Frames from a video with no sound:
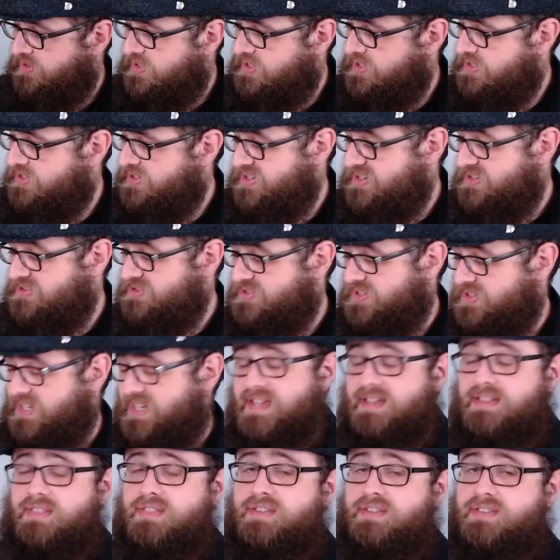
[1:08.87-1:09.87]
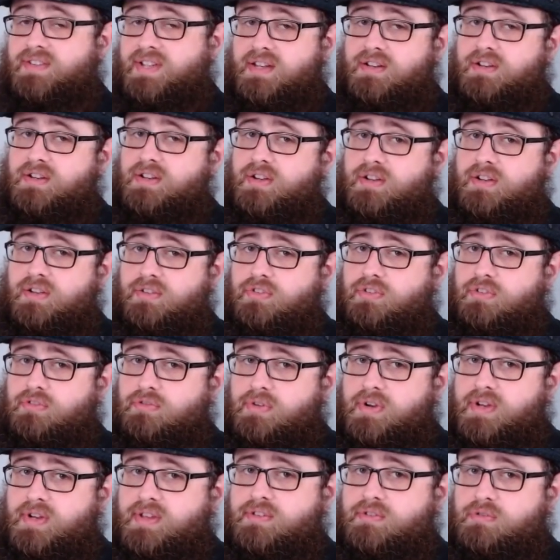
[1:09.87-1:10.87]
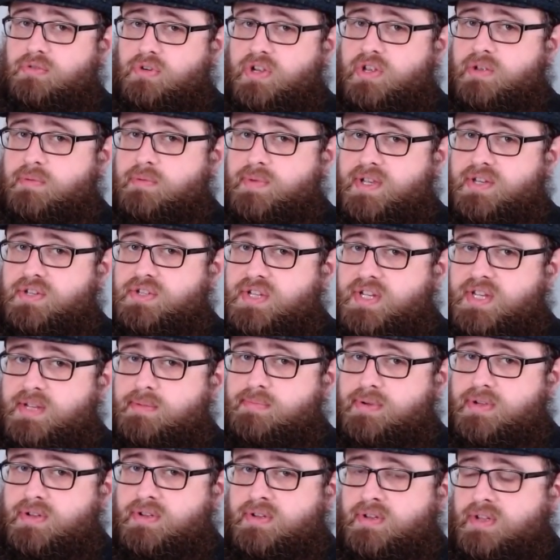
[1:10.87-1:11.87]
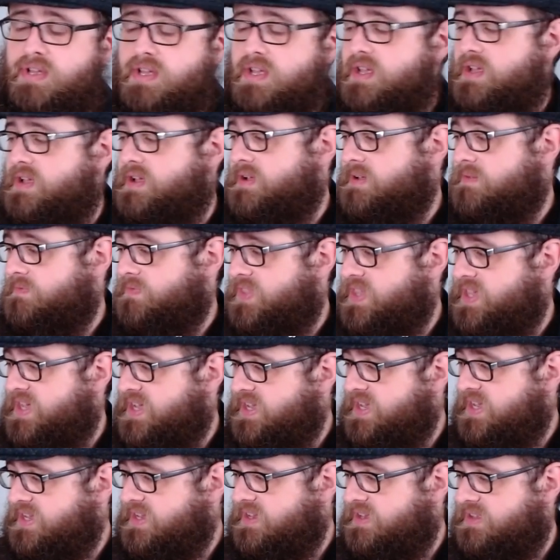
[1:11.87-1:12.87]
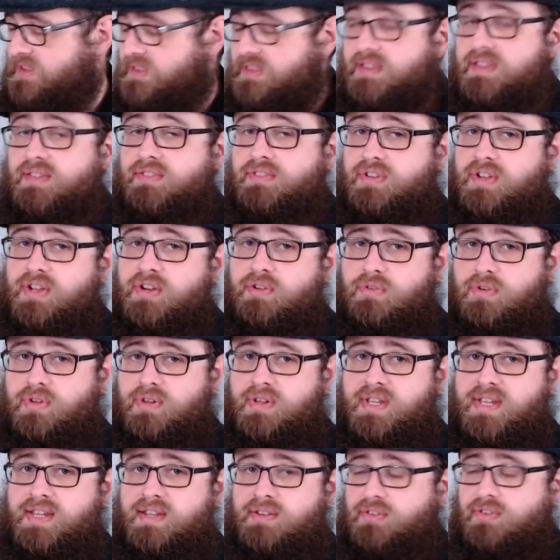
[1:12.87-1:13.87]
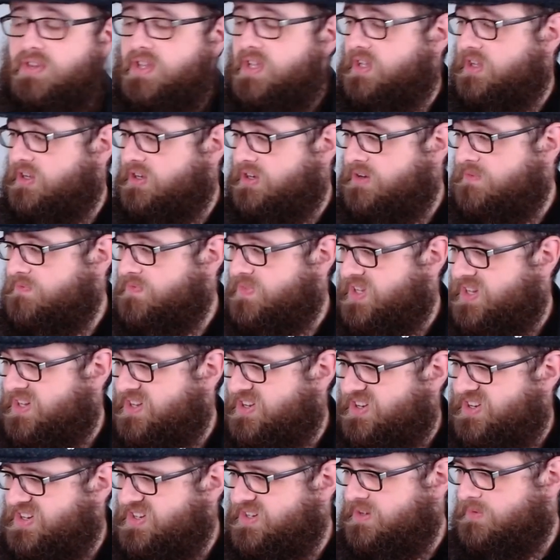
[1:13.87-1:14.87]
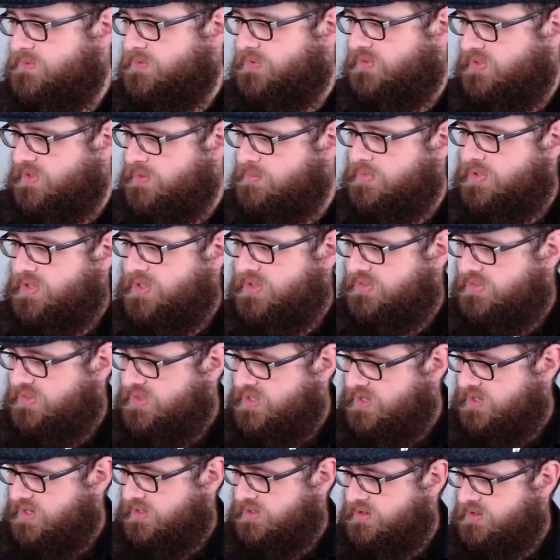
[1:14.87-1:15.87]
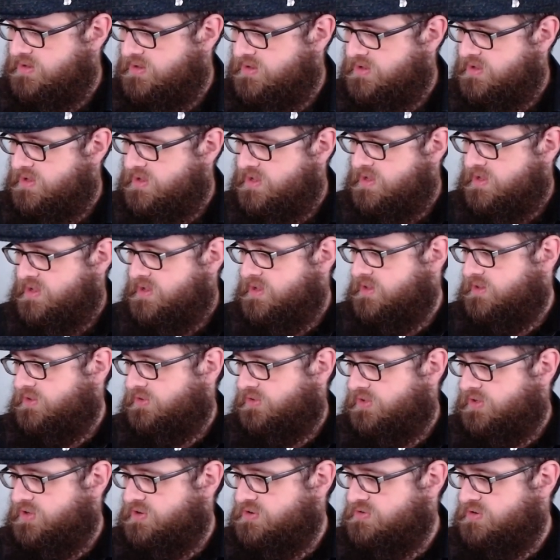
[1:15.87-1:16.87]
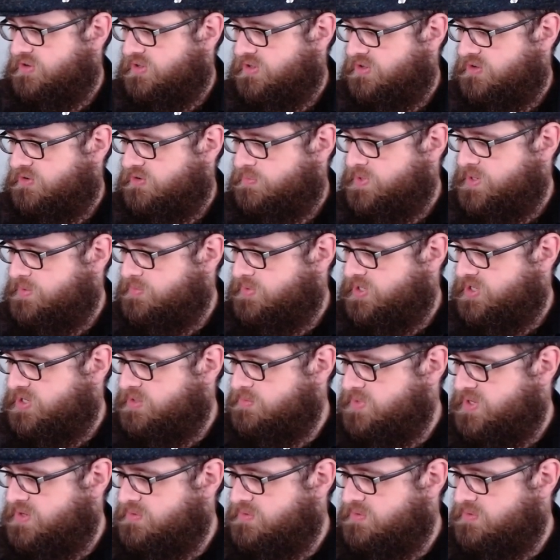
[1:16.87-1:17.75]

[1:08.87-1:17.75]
you can usually get the 10 cask strength quite a bit cheaper. This year at least, they are a kind of similar thing. So a lot of people are going to be